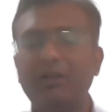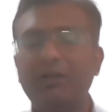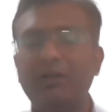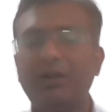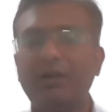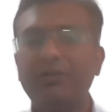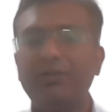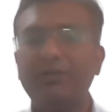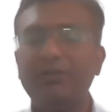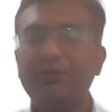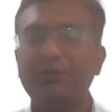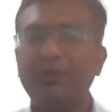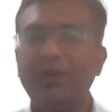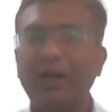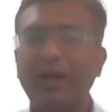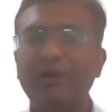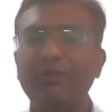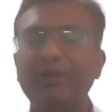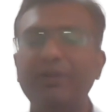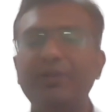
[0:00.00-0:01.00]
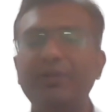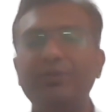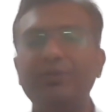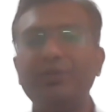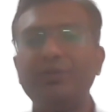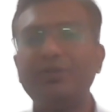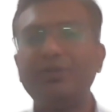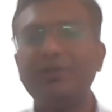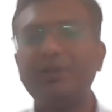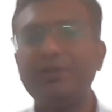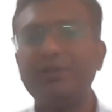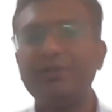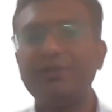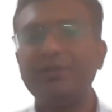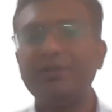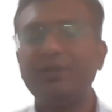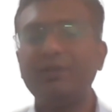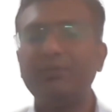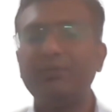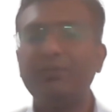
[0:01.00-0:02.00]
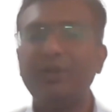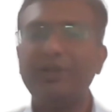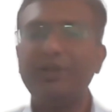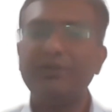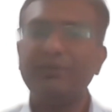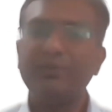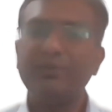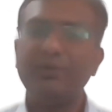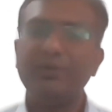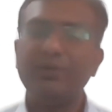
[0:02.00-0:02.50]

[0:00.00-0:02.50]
Now, if you have any questions, please